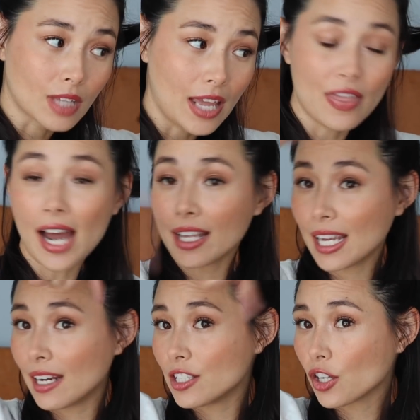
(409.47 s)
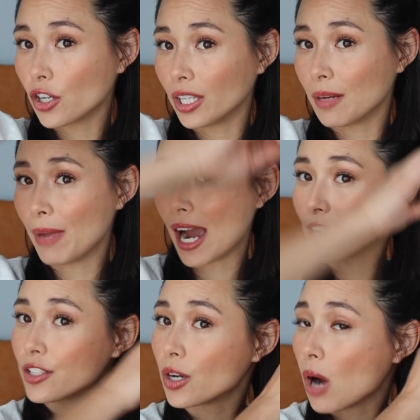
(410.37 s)
And that again is curling
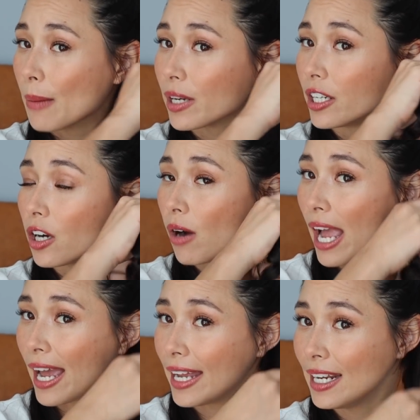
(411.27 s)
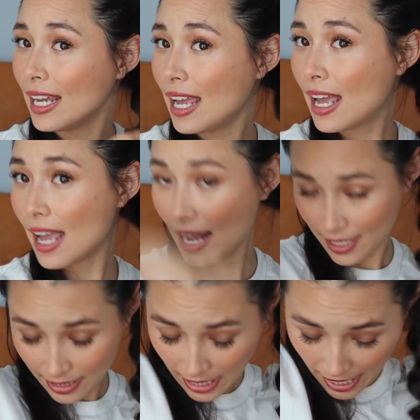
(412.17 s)
back. So I'm gonna go ahead
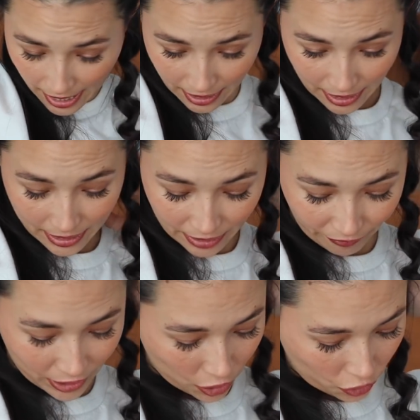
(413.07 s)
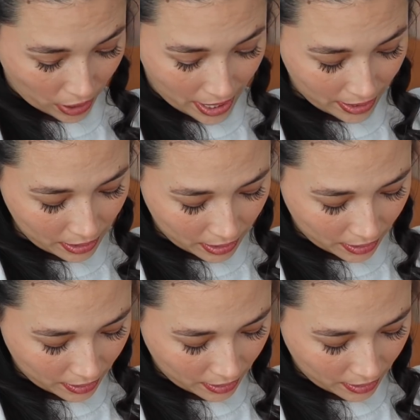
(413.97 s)
and take a different strand,